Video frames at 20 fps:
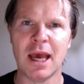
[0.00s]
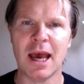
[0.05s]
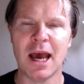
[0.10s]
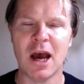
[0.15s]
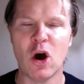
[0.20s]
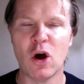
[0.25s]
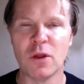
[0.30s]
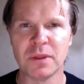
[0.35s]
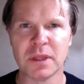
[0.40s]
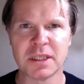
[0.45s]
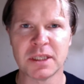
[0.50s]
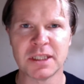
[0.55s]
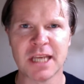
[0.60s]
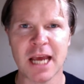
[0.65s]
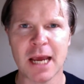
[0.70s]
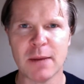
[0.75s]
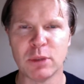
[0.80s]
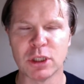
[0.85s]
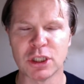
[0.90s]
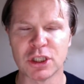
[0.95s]
on the
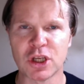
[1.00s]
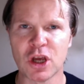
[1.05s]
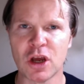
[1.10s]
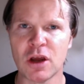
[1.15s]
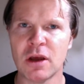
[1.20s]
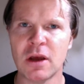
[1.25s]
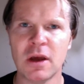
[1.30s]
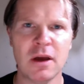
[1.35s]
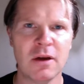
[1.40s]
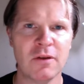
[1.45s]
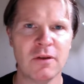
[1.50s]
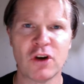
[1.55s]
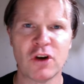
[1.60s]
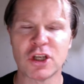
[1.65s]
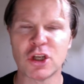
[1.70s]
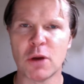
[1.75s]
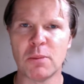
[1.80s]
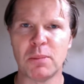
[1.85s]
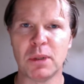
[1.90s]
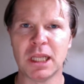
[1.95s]
table. So, for
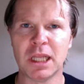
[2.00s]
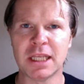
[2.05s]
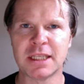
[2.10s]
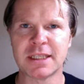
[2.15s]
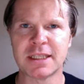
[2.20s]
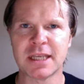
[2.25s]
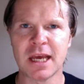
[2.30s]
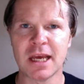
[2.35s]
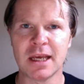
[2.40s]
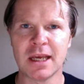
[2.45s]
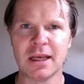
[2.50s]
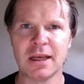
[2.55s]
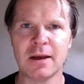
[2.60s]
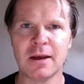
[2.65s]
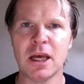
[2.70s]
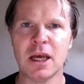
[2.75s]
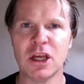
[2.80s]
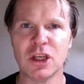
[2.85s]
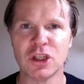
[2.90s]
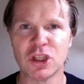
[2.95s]
example, let's say
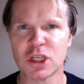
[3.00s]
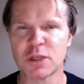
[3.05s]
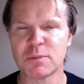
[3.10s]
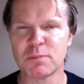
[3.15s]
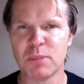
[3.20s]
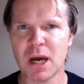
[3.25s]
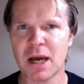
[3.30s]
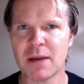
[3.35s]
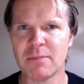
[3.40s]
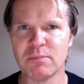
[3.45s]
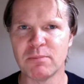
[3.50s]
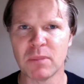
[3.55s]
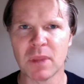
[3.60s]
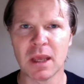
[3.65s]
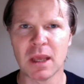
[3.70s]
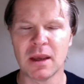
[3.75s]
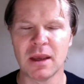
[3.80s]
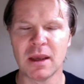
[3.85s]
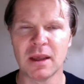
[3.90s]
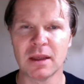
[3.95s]
just by
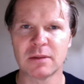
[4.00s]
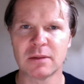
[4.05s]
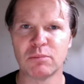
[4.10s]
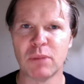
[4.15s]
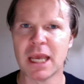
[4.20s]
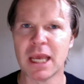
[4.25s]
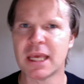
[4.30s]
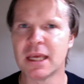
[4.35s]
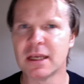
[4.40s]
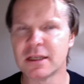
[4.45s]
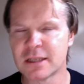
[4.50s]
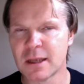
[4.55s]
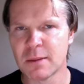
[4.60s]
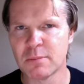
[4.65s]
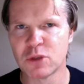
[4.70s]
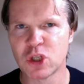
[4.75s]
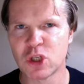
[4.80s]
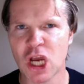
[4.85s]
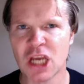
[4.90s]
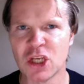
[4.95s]
making some
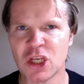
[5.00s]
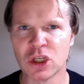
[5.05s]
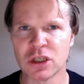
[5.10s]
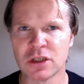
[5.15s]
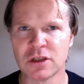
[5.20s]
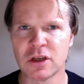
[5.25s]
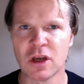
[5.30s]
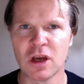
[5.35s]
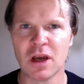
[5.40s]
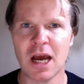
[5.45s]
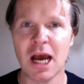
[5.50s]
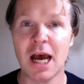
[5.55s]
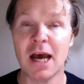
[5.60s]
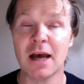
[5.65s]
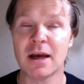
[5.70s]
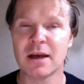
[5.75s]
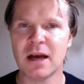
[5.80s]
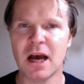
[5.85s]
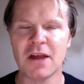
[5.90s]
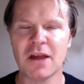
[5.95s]
changes, so
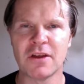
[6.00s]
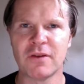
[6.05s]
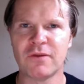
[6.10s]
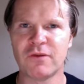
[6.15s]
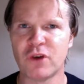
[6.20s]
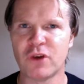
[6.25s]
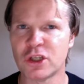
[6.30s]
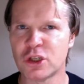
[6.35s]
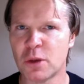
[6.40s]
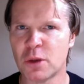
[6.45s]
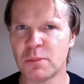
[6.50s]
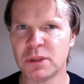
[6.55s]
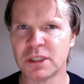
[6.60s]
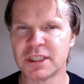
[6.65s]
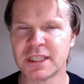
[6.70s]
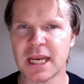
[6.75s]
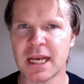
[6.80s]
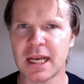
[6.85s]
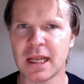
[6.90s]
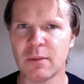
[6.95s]
either, for example,
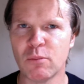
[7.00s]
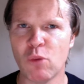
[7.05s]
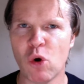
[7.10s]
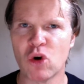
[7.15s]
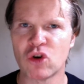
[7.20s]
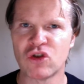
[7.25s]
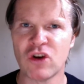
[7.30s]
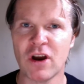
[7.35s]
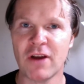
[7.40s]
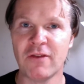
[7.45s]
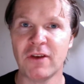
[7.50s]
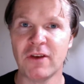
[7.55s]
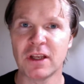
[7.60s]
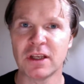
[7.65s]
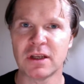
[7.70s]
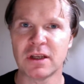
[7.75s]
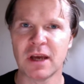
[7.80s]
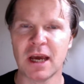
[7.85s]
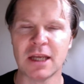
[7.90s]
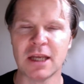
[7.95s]
sending more traffic
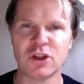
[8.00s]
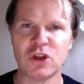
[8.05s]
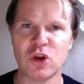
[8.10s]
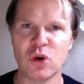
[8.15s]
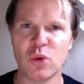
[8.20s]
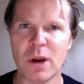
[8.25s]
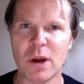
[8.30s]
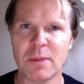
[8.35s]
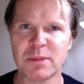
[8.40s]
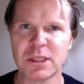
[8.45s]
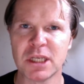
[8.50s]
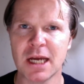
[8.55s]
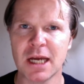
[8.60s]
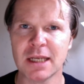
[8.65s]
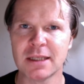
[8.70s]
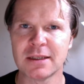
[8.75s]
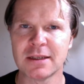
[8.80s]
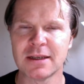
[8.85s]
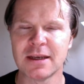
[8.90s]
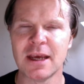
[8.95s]
to your
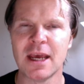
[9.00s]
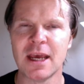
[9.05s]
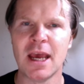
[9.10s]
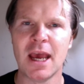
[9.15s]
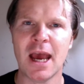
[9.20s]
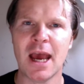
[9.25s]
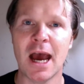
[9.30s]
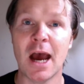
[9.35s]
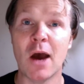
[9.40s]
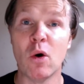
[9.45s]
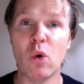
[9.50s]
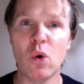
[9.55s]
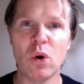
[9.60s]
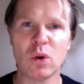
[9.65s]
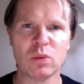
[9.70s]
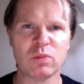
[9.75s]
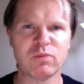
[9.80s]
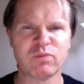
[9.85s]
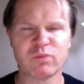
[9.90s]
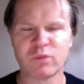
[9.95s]
website,
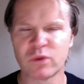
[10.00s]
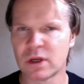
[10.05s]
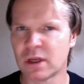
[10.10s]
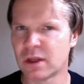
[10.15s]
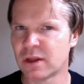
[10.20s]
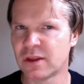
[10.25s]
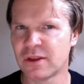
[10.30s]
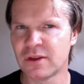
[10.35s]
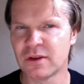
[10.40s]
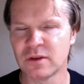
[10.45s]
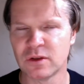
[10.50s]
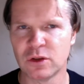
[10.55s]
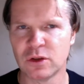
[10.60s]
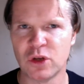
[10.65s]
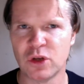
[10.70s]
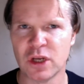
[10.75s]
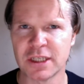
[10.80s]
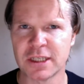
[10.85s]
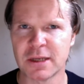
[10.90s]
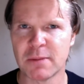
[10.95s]
or
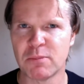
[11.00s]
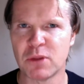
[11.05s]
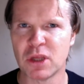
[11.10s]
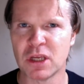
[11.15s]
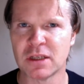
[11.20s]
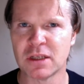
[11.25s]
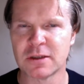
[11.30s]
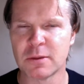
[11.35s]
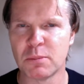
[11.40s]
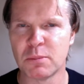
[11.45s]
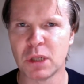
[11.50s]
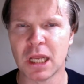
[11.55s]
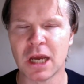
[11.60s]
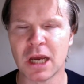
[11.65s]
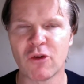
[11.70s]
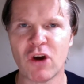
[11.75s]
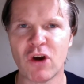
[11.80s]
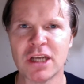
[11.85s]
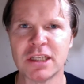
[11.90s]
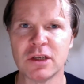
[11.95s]
do something simple
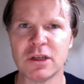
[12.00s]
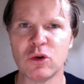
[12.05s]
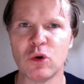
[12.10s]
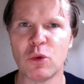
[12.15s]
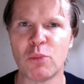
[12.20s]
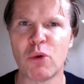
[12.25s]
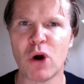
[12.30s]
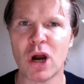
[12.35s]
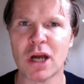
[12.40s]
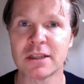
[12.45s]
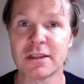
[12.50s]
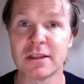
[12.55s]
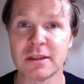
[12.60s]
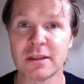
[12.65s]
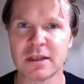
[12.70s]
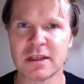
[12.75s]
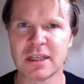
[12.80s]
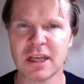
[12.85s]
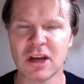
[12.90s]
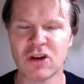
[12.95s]
like raising your prices,
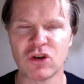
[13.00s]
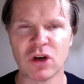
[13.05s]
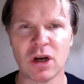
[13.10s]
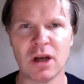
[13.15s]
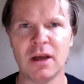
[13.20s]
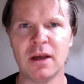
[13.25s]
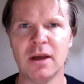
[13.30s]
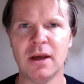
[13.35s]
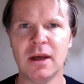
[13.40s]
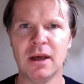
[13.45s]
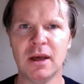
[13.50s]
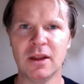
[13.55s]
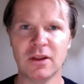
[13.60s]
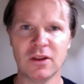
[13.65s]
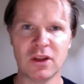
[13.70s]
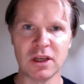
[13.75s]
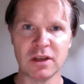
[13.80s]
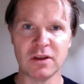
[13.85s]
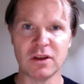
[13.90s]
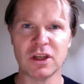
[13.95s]
etc.
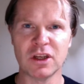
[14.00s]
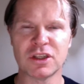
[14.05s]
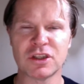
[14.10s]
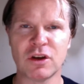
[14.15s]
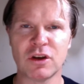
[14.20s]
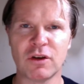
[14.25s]
This